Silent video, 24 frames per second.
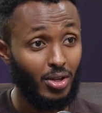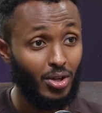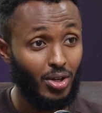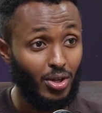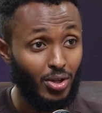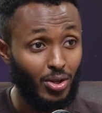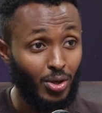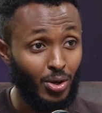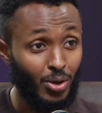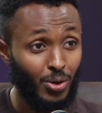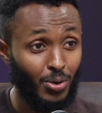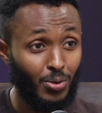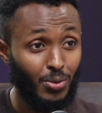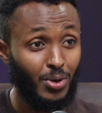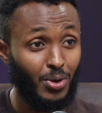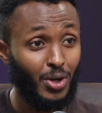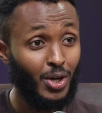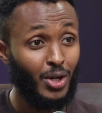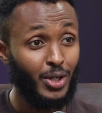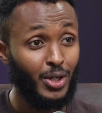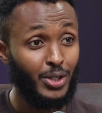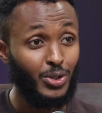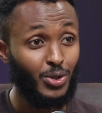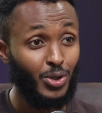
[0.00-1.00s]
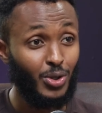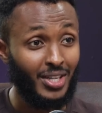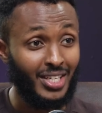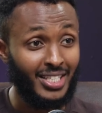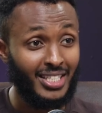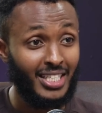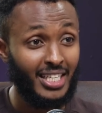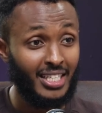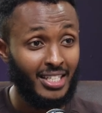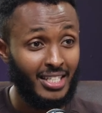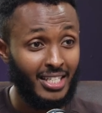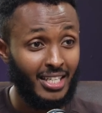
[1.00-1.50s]
yo, you're
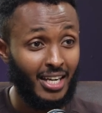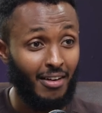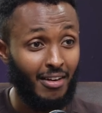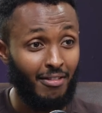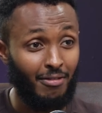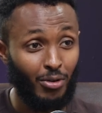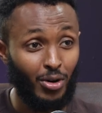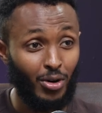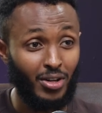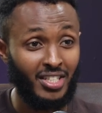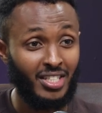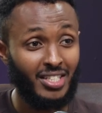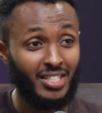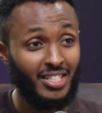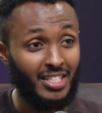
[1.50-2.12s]
chasing a false